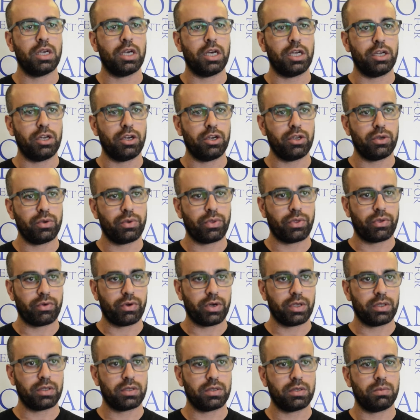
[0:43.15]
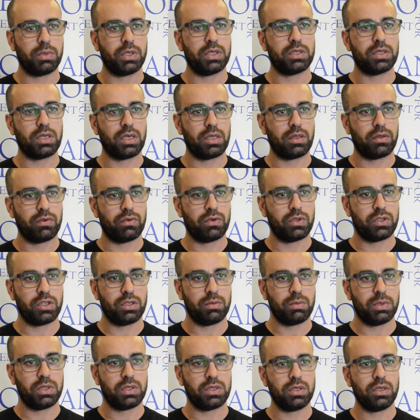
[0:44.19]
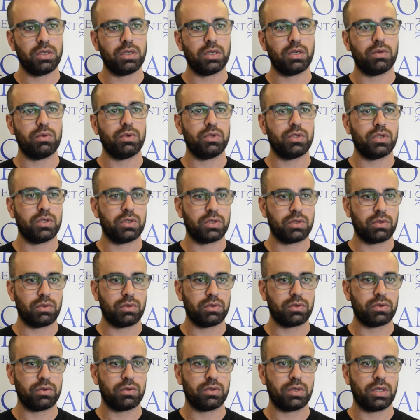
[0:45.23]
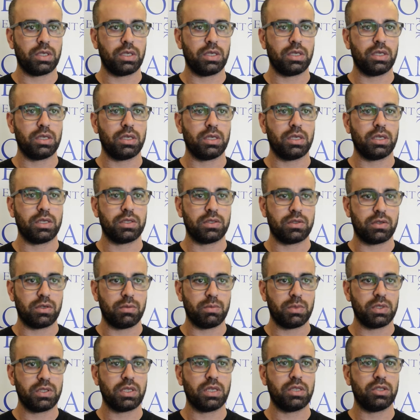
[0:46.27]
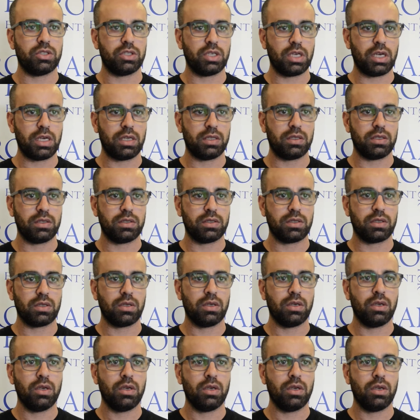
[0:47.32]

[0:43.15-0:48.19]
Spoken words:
and a new threat beside the regime in Syria, which is also the extremist and jihadist